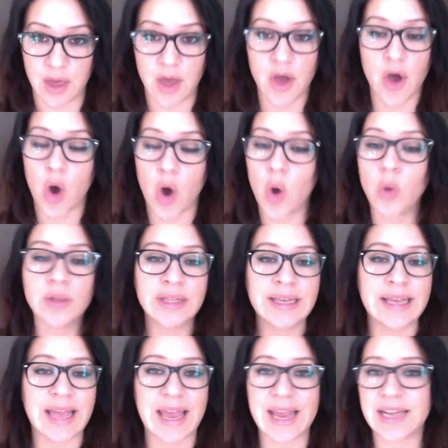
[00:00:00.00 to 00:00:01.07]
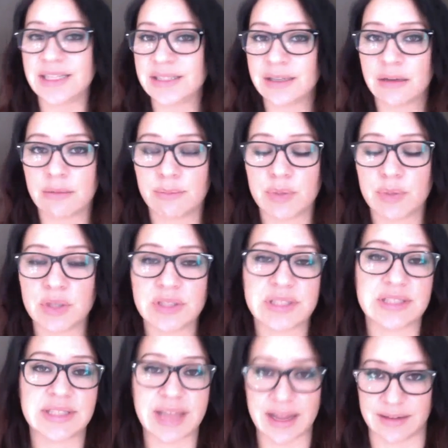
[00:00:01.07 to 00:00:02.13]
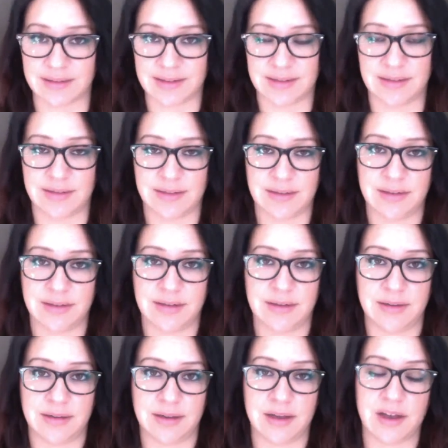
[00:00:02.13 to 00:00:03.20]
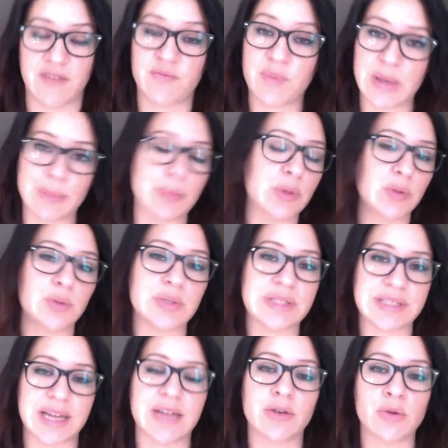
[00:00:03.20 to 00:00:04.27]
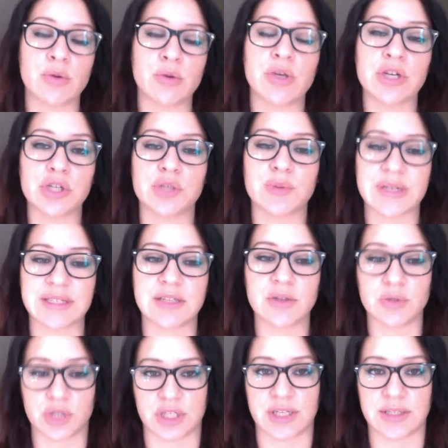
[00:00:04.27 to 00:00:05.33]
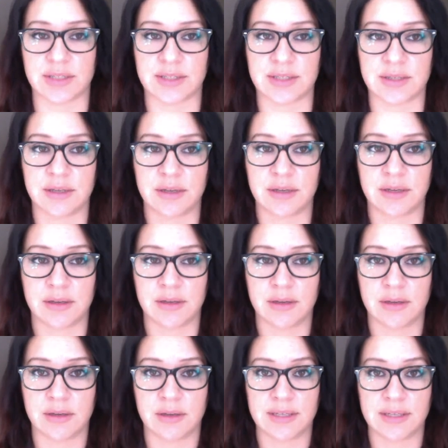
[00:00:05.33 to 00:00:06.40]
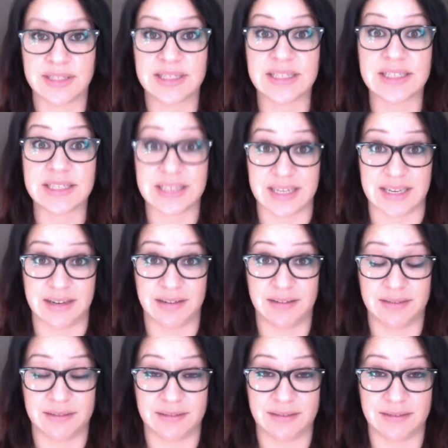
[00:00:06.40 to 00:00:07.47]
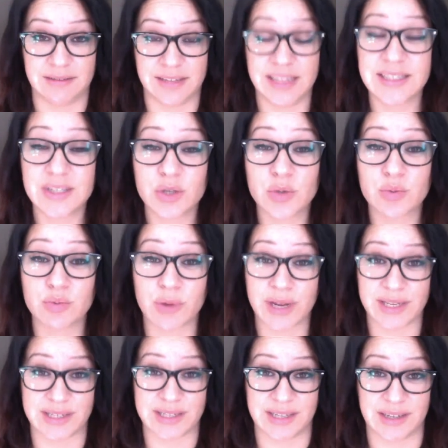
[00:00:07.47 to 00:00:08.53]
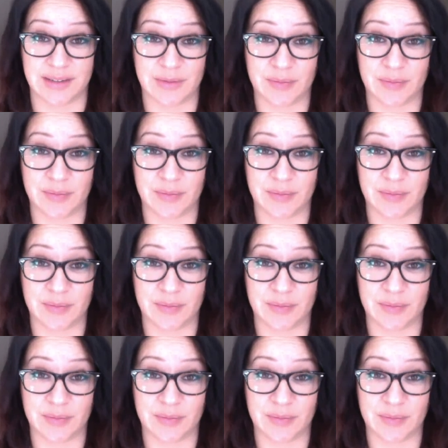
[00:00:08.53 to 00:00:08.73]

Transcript: Only eight percent of people who set New Year's resolutions succeed. That's crazy.